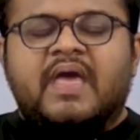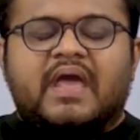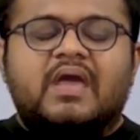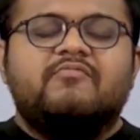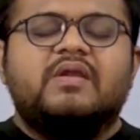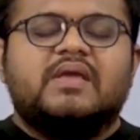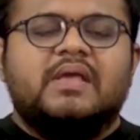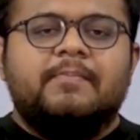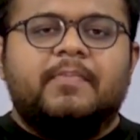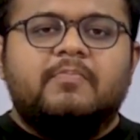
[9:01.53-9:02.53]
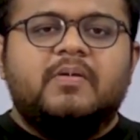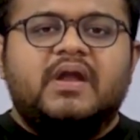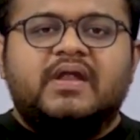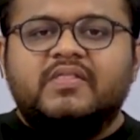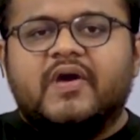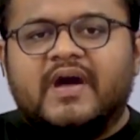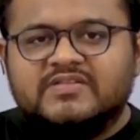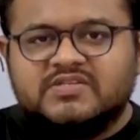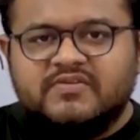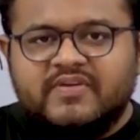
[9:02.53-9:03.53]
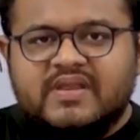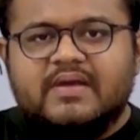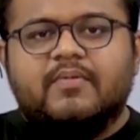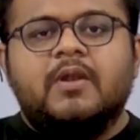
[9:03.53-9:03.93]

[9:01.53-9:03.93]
And we'll keep updating the answer variable,